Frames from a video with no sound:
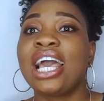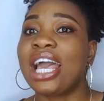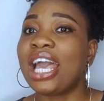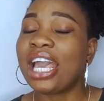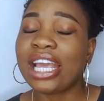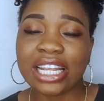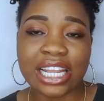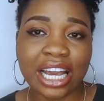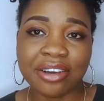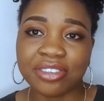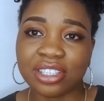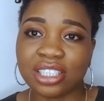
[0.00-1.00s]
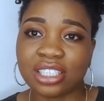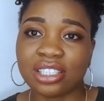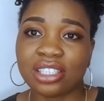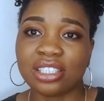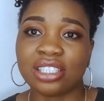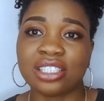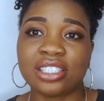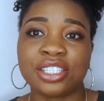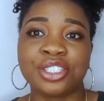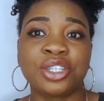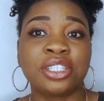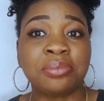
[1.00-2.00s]
and after this
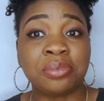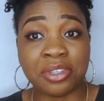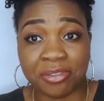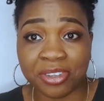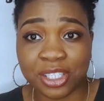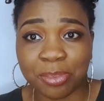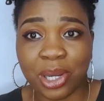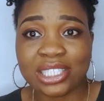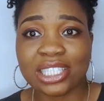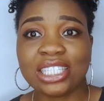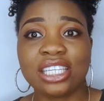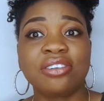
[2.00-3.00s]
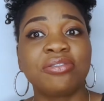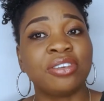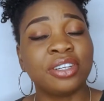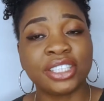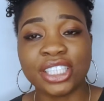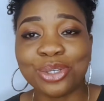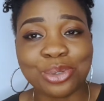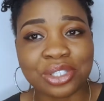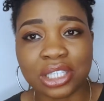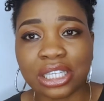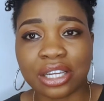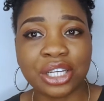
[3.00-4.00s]
decision, if it's positive, then you
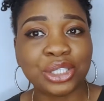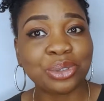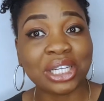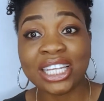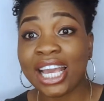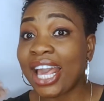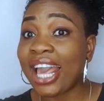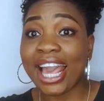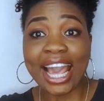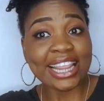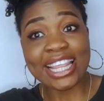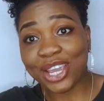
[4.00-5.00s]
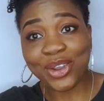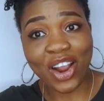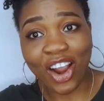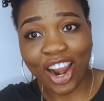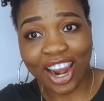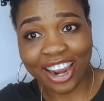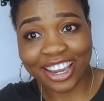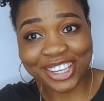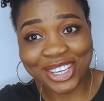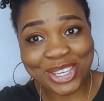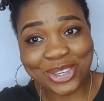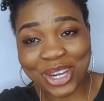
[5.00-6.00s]
sign a contract, and there you are.
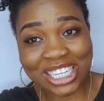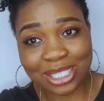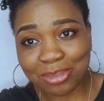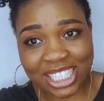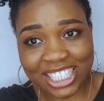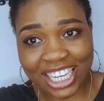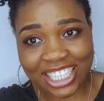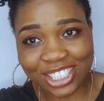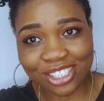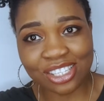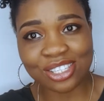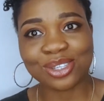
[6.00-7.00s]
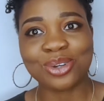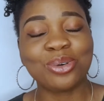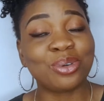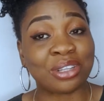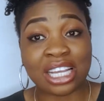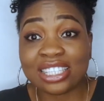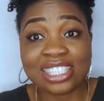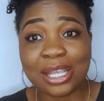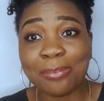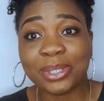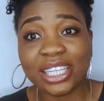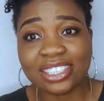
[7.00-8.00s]
You're admitted into the school.
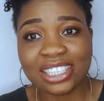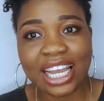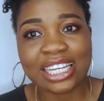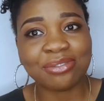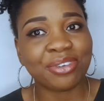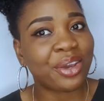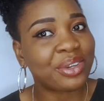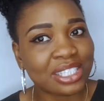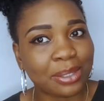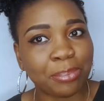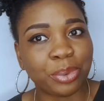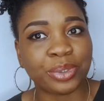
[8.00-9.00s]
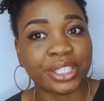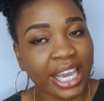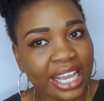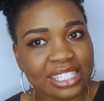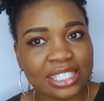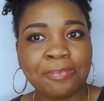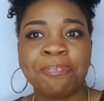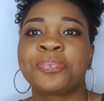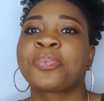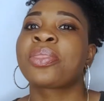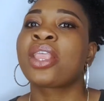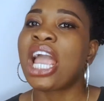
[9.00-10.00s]
Simple as that. Very simple, yes?
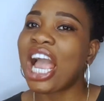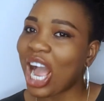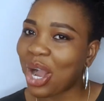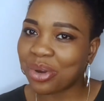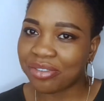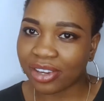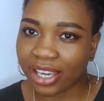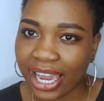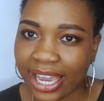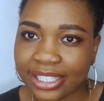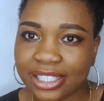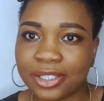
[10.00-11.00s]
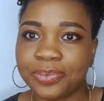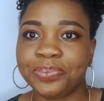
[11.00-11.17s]
However, guys,